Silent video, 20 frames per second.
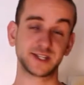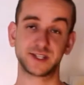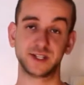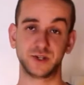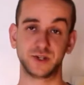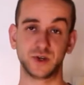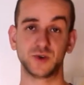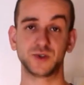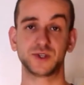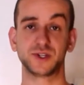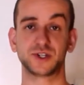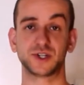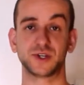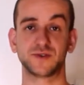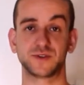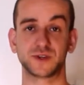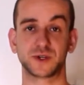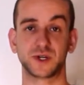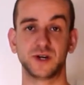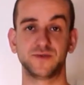that is the
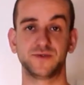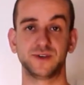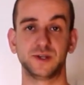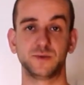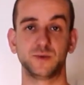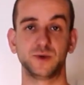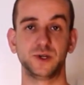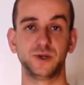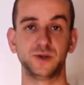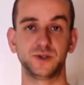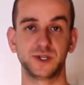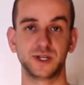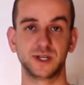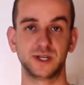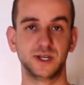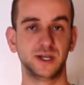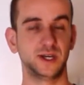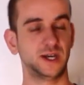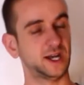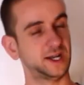dosage of the coffee that we're
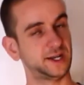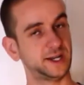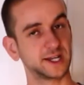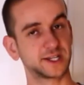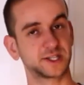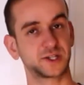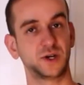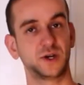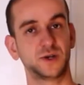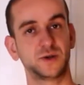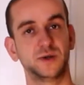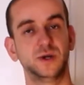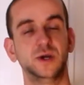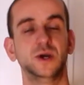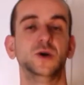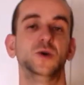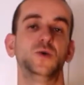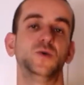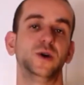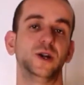using. And next
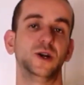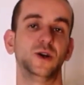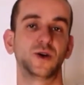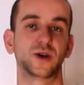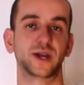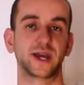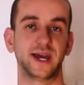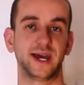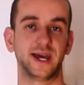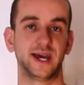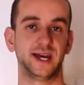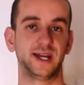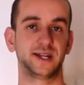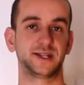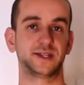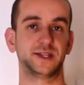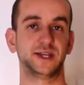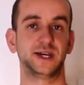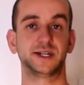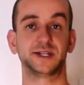on, we look
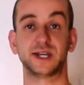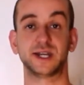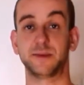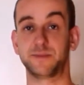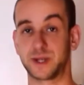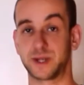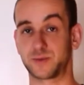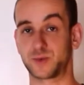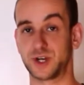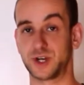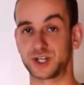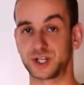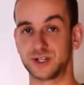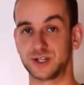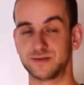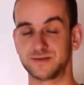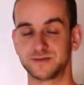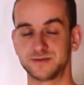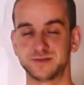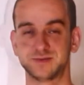at the tamping
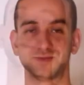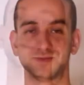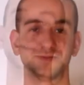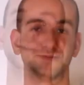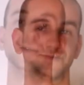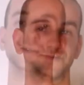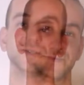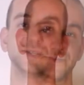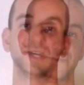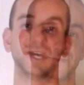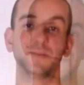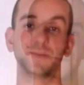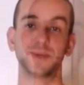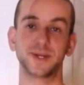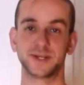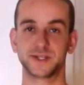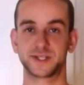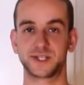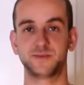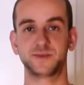pressure.
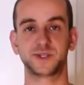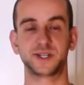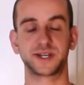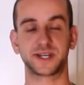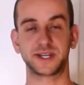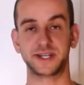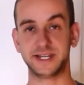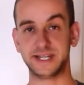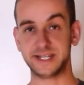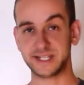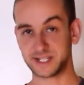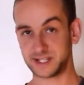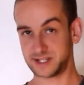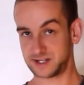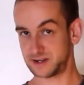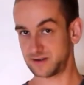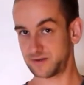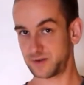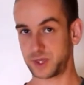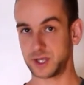Tamping seems like an easy
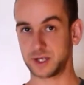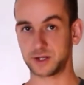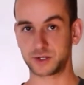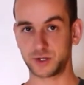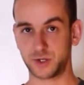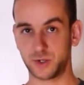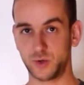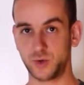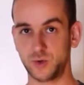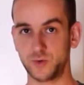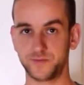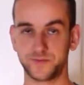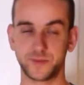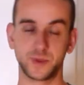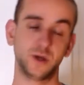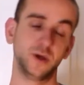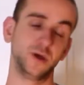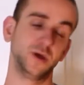enough thing to do,